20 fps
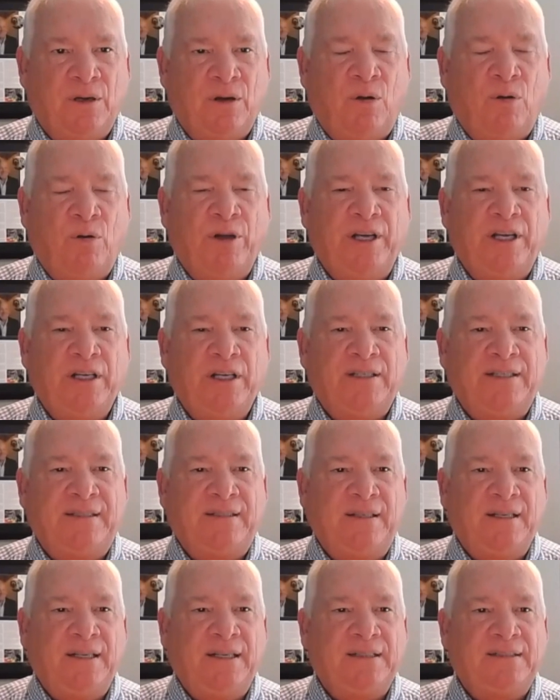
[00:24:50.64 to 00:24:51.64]
Or you can t-
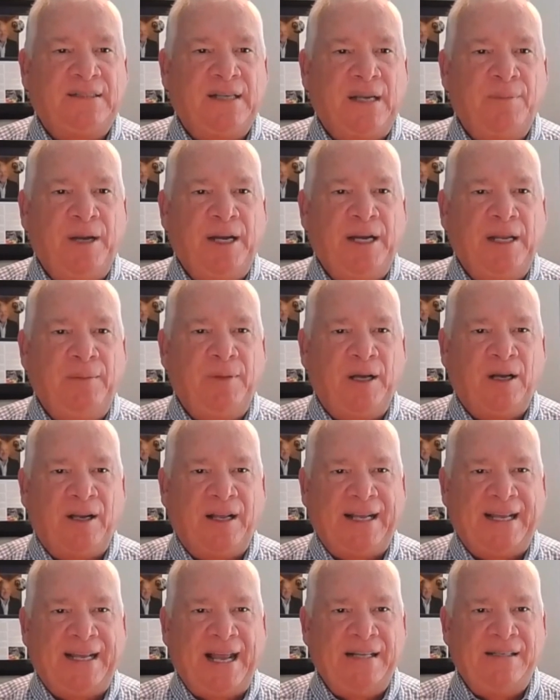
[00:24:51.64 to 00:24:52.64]
uh, send me an email
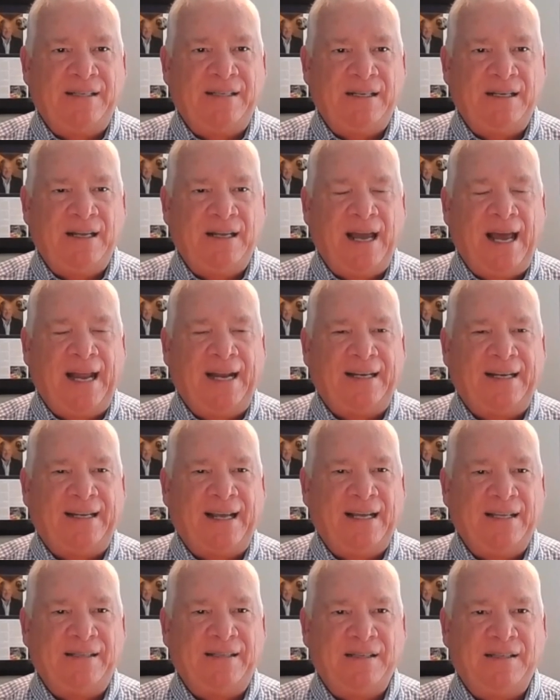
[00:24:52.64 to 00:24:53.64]
at casey at
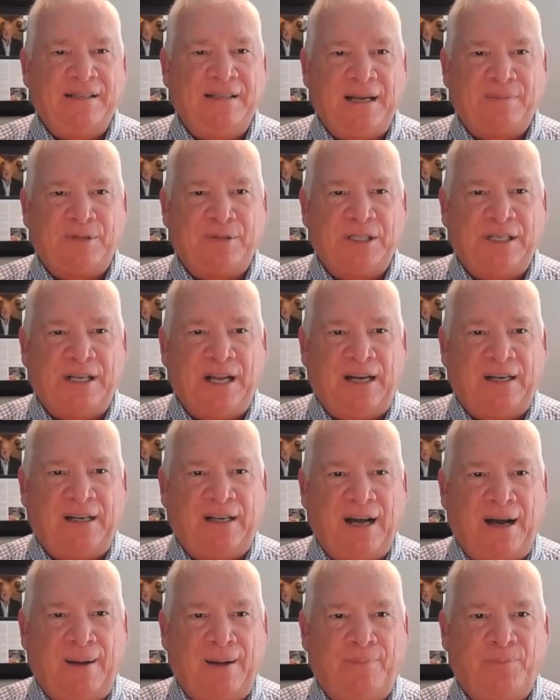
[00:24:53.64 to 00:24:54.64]

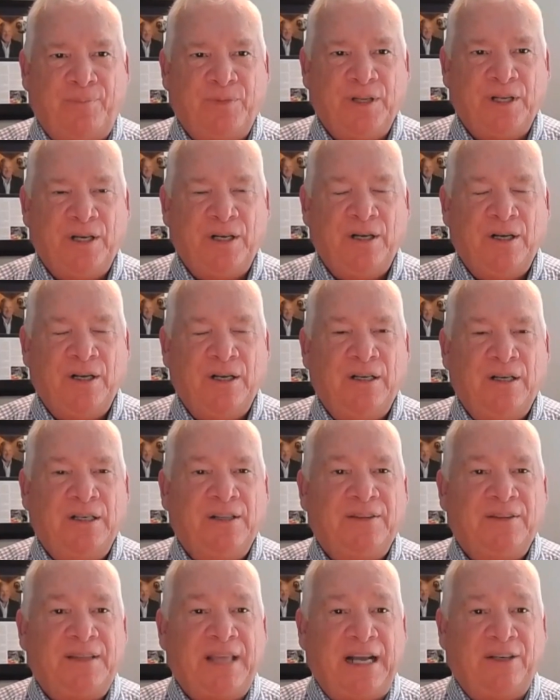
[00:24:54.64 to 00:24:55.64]
caseysamson.com.
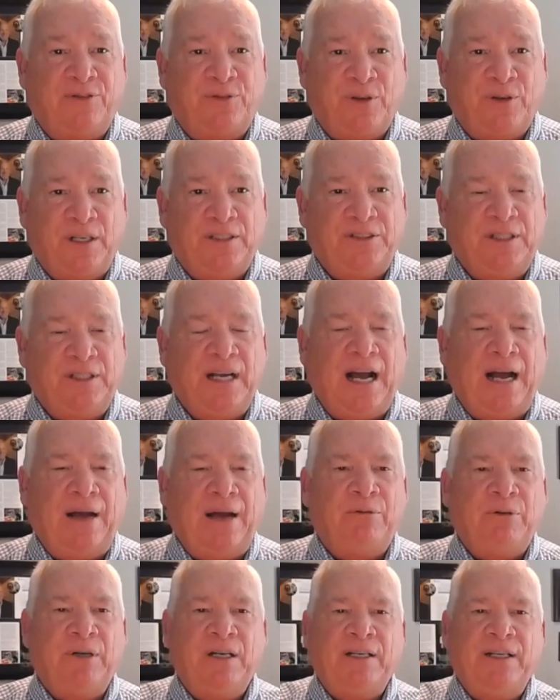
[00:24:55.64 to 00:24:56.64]
Thanks for listening. I
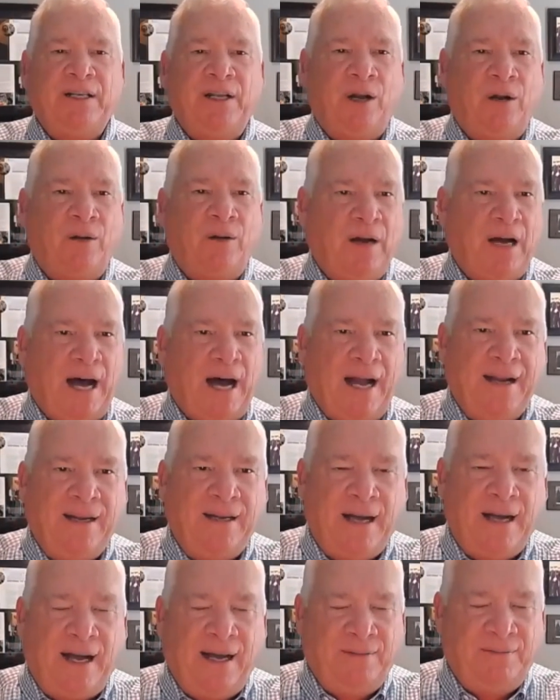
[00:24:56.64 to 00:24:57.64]
really, you know, I,
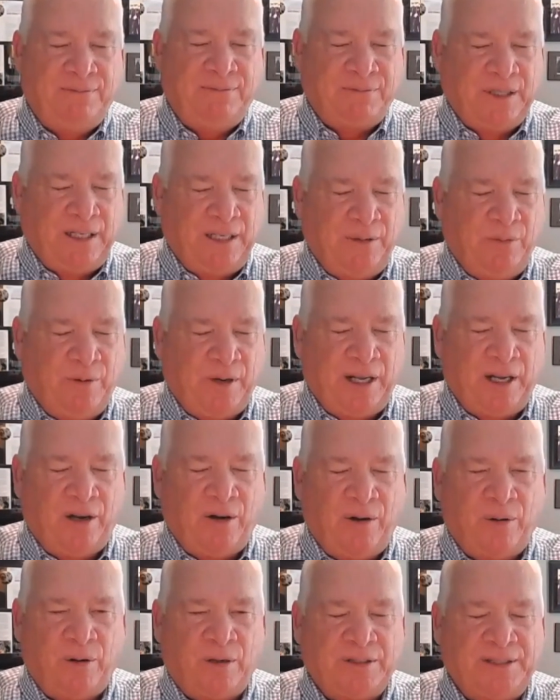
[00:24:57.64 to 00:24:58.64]
I really want to go
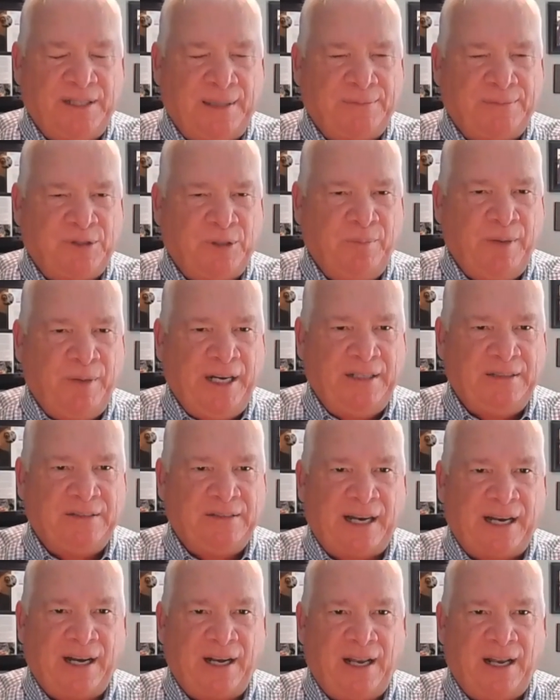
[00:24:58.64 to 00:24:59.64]
to our Samson meetings.
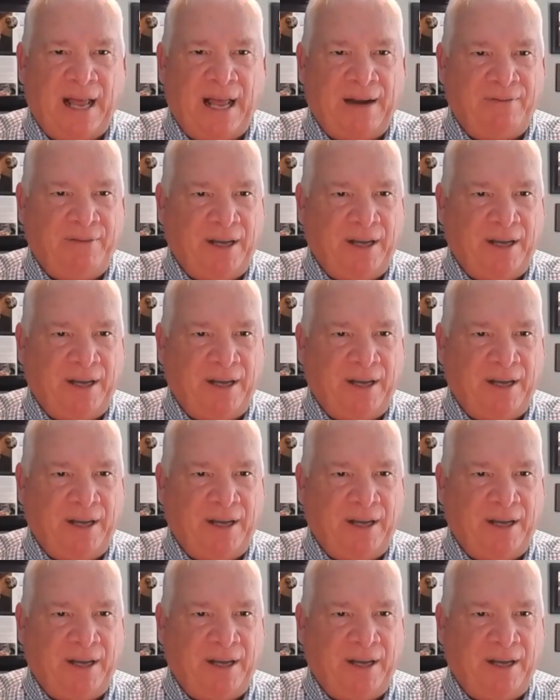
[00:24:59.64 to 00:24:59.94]
I get a lot of